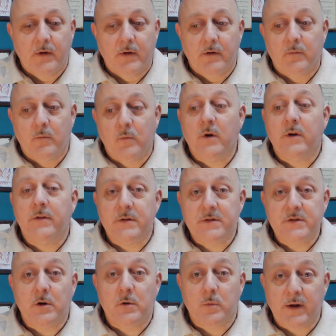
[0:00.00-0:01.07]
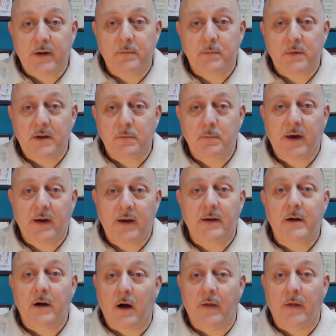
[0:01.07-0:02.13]
where there's no rent being paid
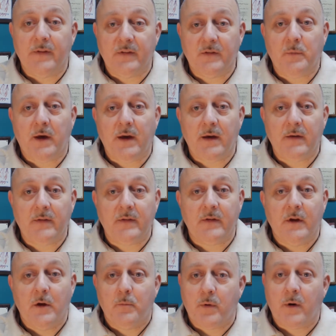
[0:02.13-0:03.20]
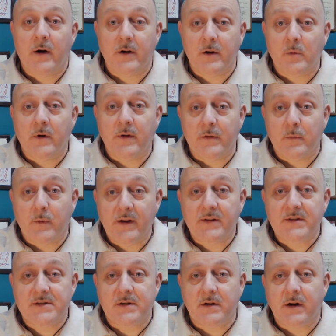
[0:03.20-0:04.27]
on the space prior to when the rent
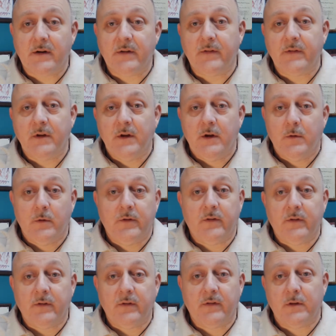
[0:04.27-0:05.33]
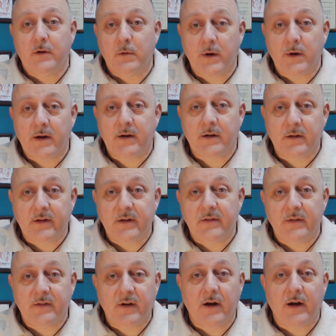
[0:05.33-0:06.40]
starts, which is theoretically
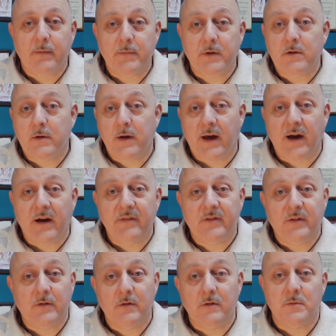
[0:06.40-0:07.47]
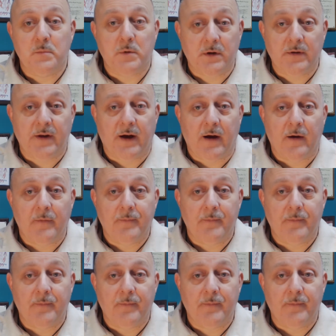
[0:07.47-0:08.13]
the time that you have to do the build out.